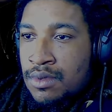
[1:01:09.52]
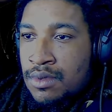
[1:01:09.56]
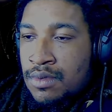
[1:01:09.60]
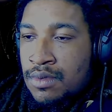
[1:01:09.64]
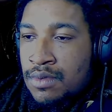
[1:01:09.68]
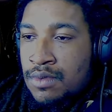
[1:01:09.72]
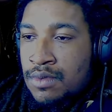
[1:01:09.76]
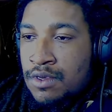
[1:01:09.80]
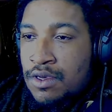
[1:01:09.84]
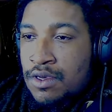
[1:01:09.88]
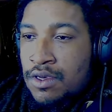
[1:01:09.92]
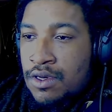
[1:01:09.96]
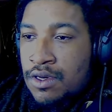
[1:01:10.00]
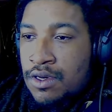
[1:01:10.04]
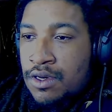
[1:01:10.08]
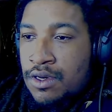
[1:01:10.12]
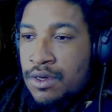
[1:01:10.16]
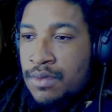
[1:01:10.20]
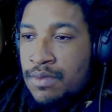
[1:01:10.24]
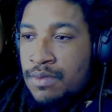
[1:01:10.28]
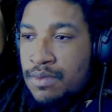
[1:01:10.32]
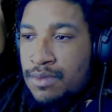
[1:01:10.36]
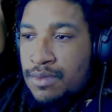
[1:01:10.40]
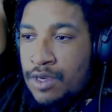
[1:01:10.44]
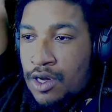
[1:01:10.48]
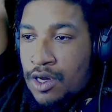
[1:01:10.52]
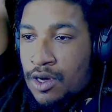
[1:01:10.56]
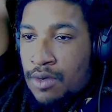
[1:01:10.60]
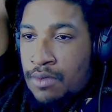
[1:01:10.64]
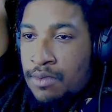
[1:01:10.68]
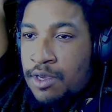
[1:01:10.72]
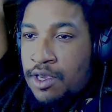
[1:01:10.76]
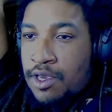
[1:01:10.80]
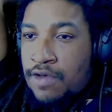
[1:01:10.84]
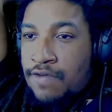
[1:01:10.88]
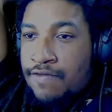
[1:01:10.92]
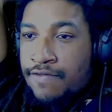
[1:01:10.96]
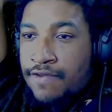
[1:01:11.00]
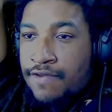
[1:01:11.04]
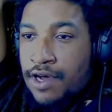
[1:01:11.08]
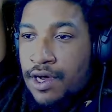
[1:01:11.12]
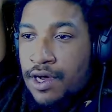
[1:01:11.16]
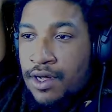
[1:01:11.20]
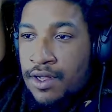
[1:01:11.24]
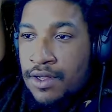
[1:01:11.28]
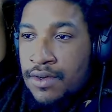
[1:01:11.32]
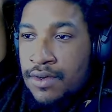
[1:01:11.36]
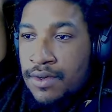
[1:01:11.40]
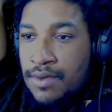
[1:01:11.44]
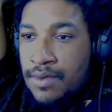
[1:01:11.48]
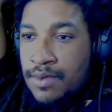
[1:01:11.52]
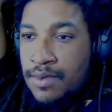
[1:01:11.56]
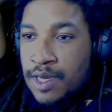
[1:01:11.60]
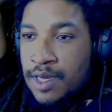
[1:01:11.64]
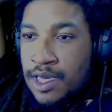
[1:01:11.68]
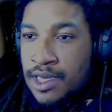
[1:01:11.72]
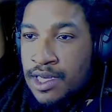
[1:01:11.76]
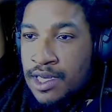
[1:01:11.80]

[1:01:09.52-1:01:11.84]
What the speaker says: Yep. Don't be a follower, man.